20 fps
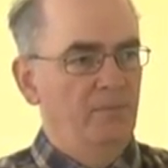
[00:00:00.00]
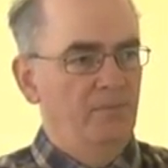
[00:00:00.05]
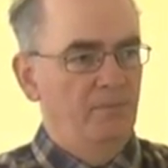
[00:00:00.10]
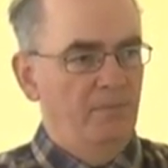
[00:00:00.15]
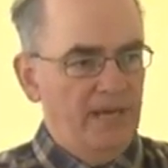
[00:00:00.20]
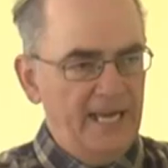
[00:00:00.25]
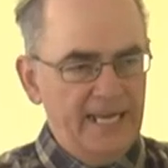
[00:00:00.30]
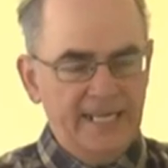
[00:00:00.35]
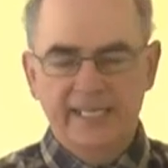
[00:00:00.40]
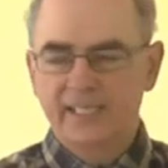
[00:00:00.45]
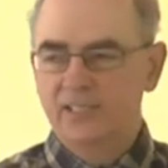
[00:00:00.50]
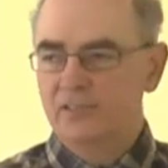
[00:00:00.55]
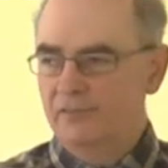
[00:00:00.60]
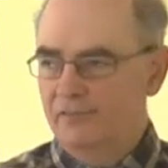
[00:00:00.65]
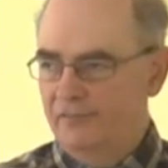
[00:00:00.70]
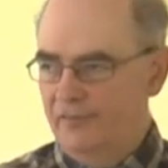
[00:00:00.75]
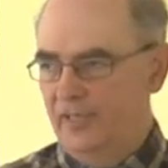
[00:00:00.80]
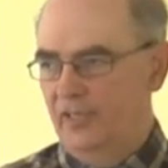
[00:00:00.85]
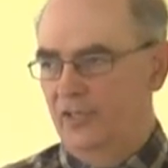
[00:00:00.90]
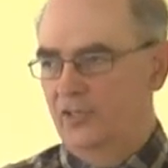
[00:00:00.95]
back into
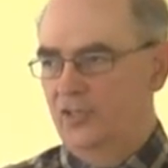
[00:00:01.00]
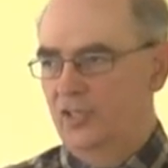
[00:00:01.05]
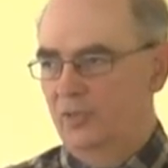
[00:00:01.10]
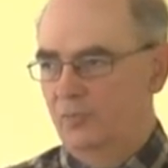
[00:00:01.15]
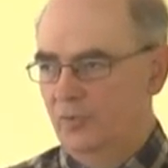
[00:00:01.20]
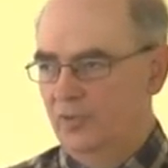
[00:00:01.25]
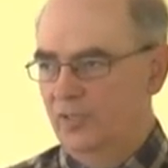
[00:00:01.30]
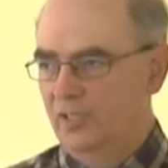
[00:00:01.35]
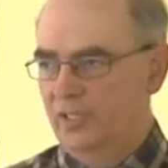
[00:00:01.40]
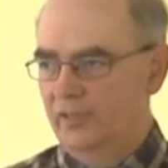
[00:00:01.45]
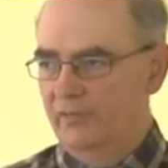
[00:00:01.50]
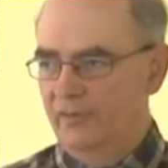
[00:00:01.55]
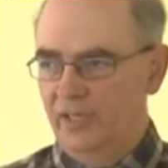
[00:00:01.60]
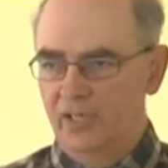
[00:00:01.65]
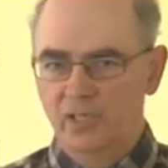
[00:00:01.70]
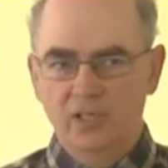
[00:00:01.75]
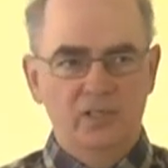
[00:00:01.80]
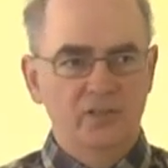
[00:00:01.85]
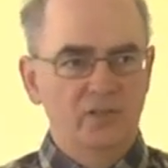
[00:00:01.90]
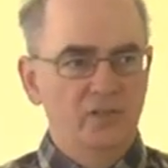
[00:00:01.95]
fellowship with the living
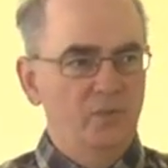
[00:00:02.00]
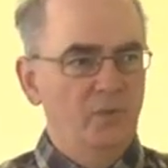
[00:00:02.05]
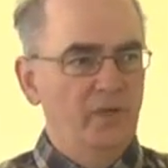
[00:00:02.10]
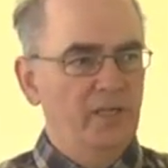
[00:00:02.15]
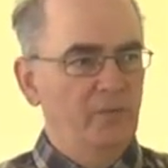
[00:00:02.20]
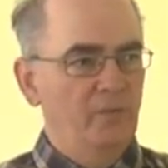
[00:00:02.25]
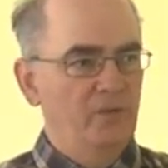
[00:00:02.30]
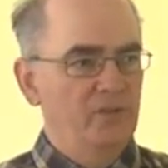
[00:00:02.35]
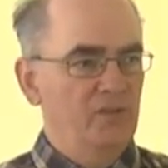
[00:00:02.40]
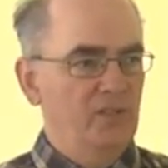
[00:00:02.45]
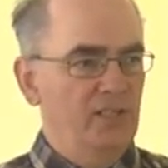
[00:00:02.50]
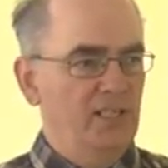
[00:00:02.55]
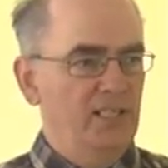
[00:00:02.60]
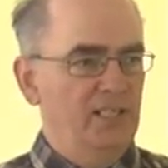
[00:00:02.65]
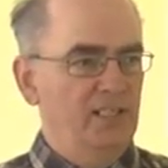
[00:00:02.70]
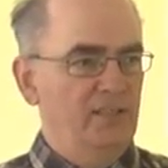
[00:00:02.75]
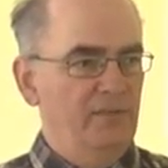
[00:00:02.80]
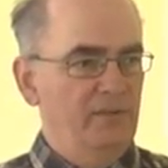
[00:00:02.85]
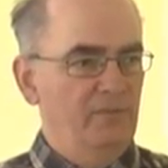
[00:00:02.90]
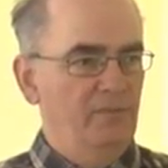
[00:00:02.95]
God, the way it was in the
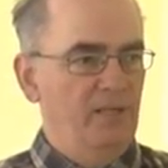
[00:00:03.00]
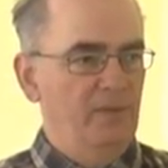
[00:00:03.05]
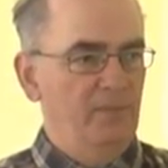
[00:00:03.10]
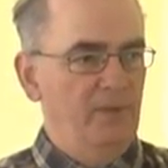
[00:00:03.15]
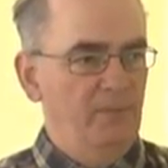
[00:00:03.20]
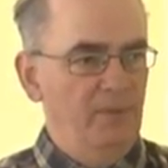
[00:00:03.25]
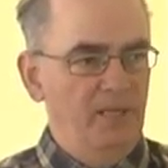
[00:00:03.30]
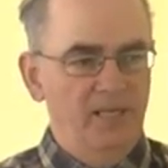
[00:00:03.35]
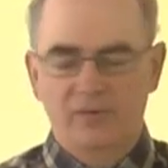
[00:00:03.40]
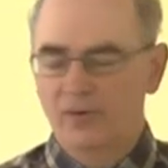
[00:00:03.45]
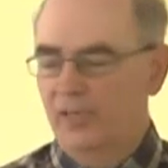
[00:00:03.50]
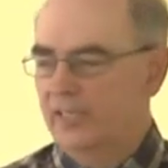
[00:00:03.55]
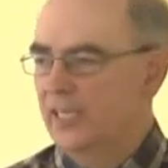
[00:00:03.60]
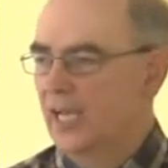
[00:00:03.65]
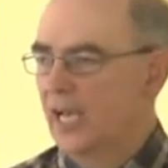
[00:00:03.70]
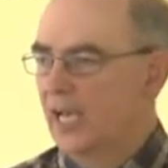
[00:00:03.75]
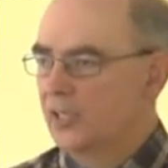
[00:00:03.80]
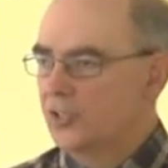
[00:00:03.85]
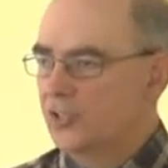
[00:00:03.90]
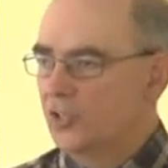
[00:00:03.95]
Garden of Eden, blah, blah, blah, right?
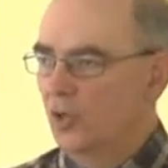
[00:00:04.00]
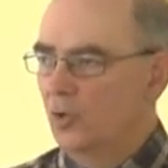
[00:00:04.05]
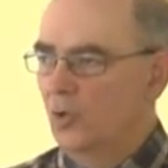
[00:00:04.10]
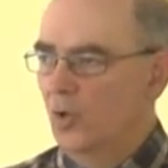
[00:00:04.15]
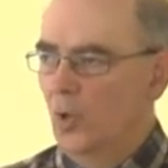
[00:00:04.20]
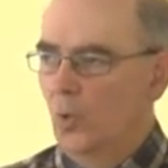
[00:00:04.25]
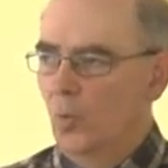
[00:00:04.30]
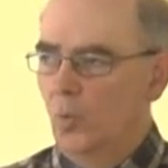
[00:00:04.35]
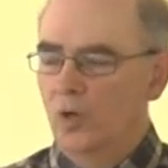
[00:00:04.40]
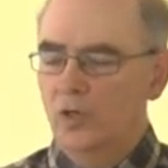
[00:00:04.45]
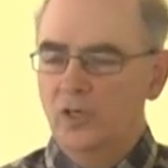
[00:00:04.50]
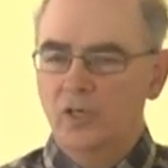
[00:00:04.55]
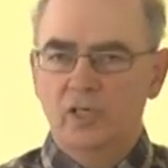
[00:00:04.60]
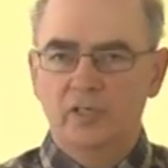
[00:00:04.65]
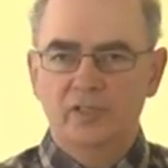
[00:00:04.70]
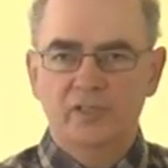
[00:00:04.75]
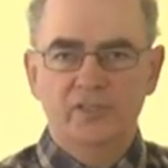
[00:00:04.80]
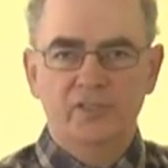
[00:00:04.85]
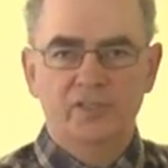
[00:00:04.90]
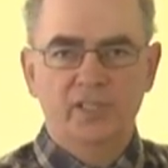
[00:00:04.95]
So what
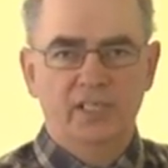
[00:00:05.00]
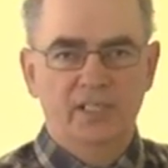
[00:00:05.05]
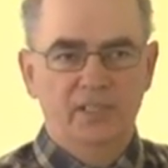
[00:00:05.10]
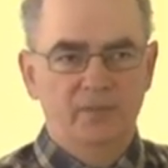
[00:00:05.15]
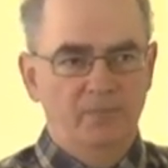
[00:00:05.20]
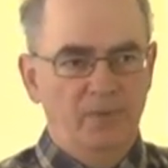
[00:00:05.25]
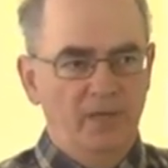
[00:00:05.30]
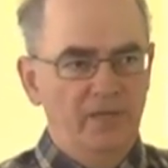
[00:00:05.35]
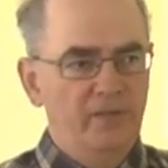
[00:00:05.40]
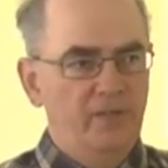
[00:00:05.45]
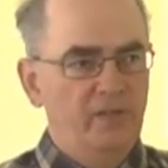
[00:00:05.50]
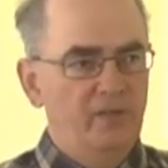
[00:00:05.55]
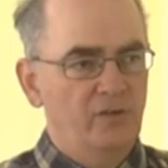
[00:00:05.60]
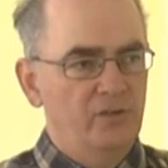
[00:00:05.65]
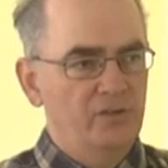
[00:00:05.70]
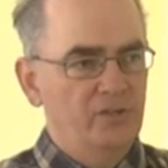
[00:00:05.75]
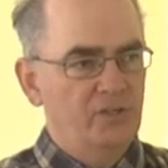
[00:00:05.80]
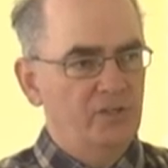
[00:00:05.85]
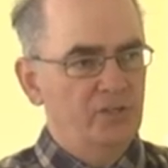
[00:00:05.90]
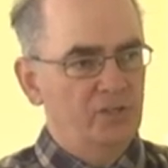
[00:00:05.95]
God has done by the
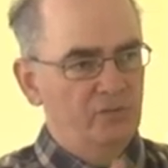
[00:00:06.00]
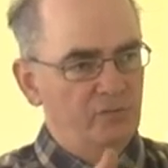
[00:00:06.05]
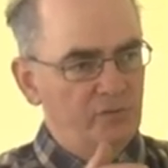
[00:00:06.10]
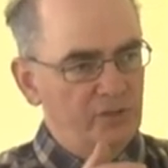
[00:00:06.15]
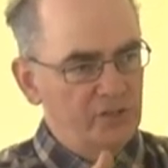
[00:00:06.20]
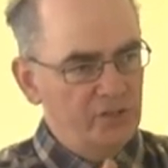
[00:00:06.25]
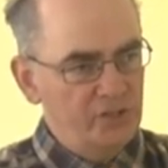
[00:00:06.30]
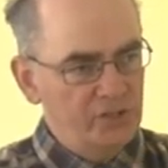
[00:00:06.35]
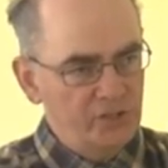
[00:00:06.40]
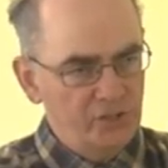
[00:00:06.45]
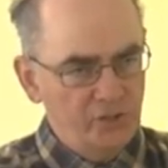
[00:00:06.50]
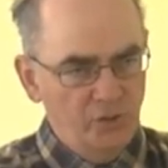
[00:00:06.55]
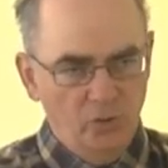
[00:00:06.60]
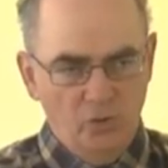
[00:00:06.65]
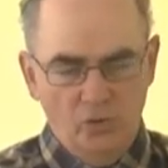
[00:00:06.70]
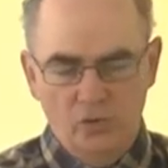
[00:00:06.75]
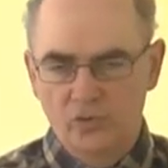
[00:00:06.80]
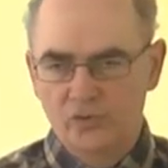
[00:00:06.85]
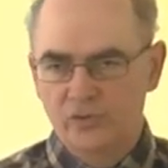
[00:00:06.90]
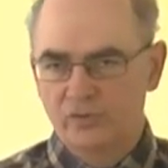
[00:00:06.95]
cross is to
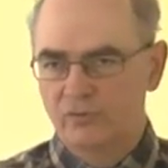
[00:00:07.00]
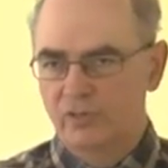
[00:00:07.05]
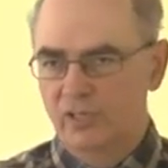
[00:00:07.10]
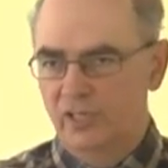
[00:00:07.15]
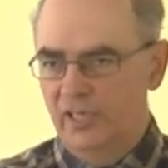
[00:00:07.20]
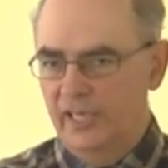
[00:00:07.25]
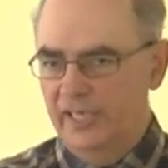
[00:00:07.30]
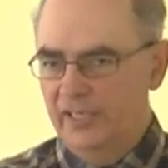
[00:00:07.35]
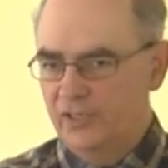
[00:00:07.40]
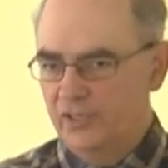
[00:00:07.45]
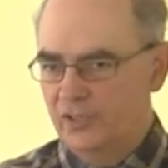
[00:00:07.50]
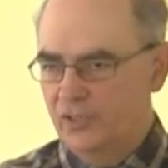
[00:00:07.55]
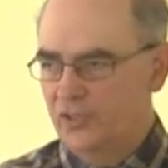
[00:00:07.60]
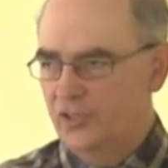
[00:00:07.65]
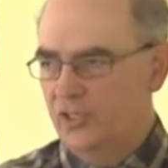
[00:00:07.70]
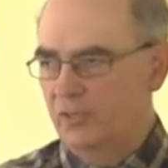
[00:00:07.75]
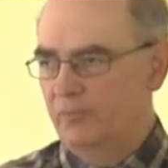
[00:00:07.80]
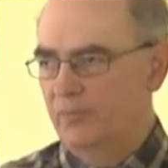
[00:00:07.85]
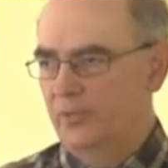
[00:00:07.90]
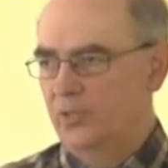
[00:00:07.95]
restore the
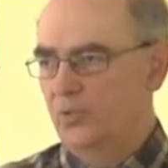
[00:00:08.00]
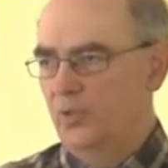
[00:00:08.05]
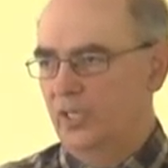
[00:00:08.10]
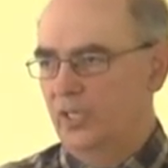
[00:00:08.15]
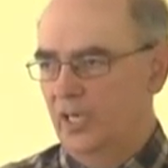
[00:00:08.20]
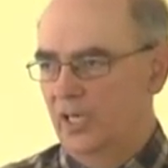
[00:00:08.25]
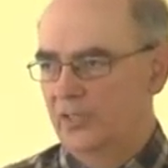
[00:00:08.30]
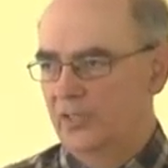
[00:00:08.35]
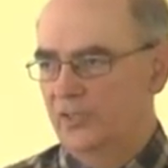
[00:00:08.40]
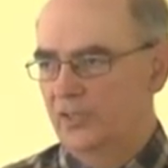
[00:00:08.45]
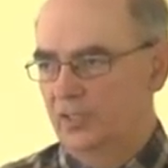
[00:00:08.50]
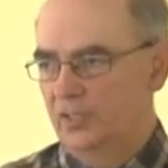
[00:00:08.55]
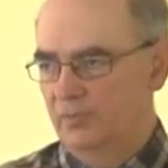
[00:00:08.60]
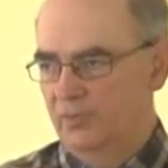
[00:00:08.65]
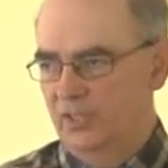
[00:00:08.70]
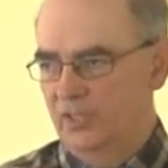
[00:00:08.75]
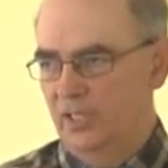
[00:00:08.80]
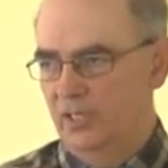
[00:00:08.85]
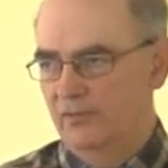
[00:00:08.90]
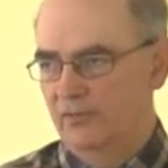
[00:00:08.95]
relationship between us and
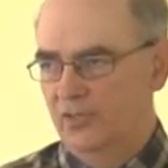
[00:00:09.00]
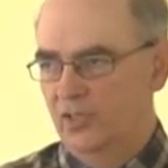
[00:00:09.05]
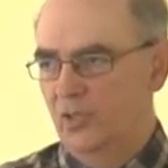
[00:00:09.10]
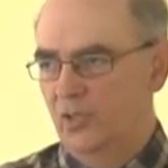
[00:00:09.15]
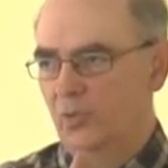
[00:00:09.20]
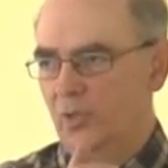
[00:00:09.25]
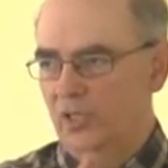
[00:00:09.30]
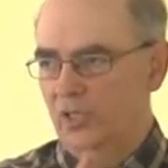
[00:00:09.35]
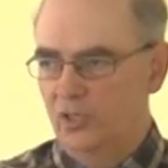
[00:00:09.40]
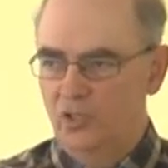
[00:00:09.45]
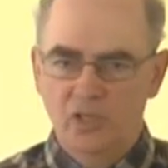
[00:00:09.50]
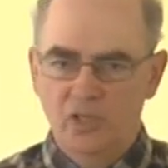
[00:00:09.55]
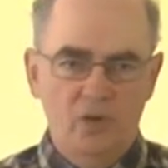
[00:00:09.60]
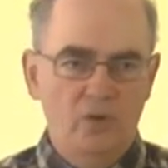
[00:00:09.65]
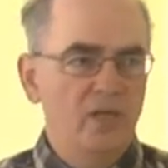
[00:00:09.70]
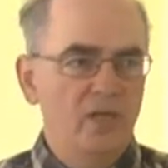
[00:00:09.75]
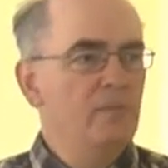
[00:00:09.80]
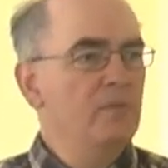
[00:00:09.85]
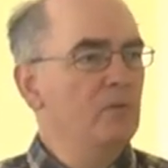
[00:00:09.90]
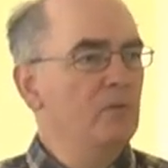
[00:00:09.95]
himself so that we could
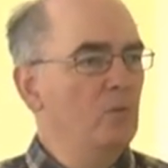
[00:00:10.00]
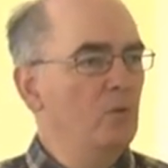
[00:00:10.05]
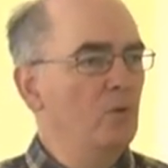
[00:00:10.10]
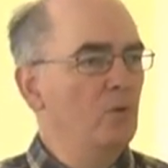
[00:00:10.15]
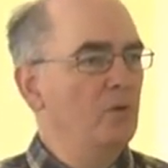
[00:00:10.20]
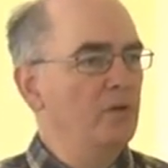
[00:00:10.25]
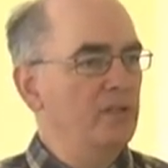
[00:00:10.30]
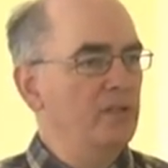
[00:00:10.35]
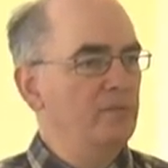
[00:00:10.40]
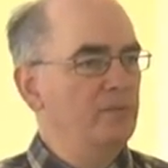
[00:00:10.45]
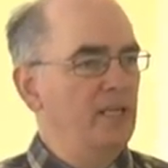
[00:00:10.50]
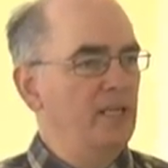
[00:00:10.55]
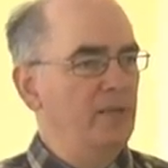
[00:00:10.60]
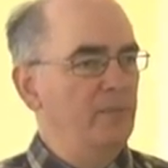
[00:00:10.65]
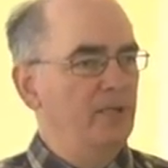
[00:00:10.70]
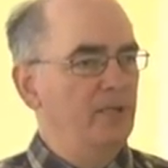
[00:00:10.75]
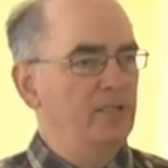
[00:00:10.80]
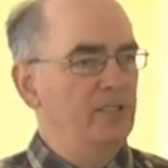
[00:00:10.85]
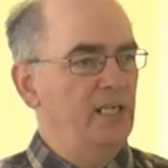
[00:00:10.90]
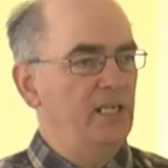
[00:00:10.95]
know him and walk with him day
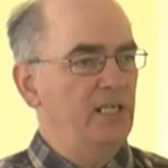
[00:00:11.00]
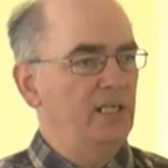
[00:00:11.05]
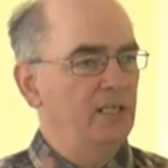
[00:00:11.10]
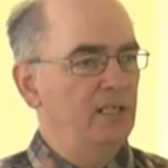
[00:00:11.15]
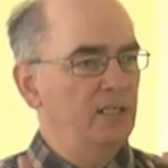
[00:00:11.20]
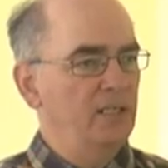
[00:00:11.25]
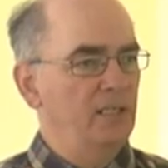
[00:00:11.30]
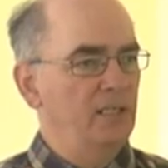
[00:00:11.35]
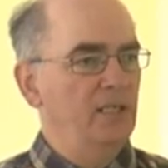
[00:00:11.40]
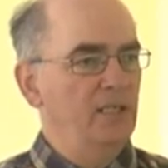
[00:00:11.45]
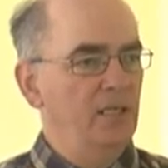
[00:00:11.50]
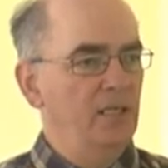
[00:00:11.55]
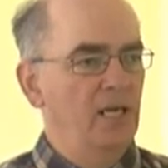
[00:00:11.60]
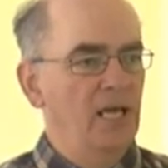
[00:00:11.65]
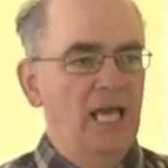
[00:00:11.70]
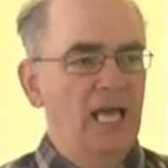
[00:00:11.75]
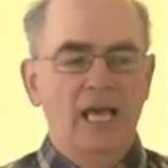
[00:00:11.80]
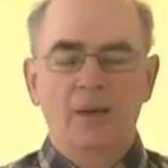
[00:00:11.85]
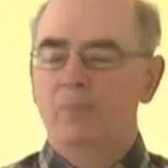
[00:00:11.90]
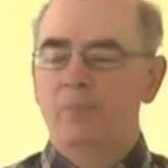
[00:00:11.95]
by day, yeah?
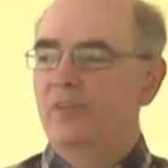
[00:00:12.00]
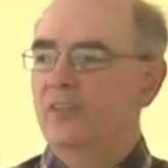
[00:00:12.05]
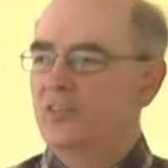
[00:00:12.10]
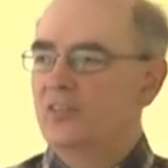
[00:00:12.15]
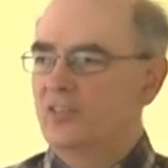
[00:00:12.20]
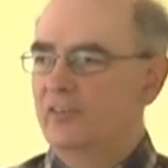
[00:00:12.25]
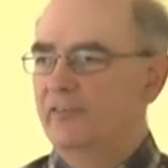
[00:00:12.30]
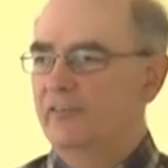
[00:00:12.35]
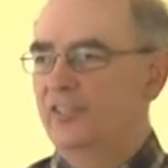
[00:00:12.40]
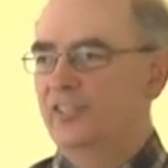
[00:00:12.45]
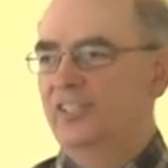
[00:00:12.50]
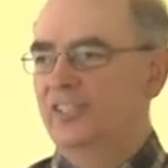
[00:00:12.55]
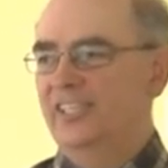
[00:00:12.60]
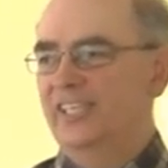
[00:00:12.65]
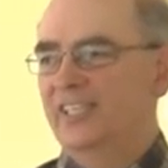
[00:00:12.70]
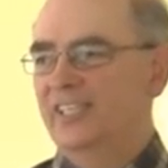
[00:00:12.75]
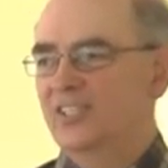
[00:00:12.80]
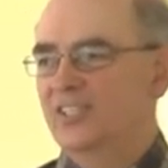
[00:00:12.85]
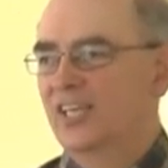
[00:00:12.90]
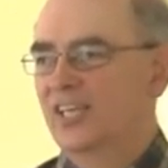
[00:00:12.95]
But the
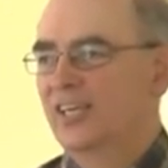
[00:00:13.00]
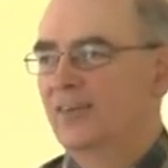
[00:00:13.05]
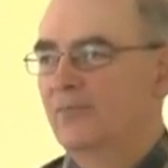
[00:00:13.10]
difficulty is